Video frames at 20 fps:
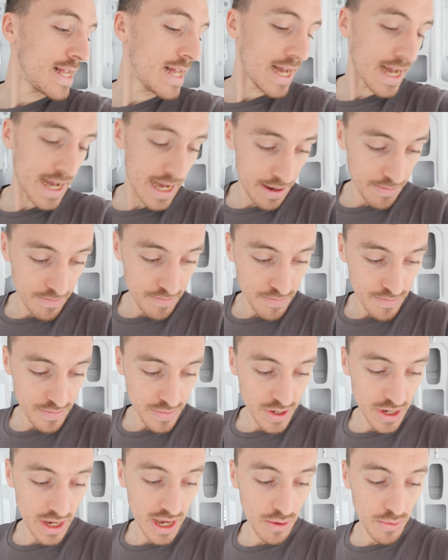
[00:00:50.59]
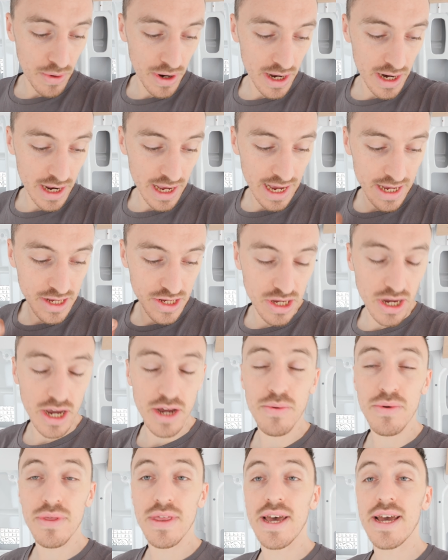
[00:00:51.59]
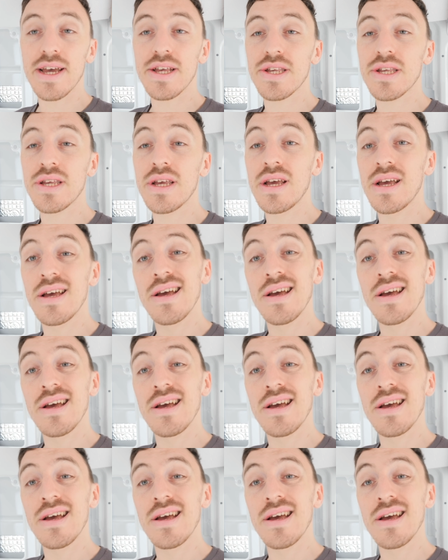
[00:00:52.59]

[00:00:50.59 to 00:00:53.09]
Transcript: So yeah, we're going to get started with this,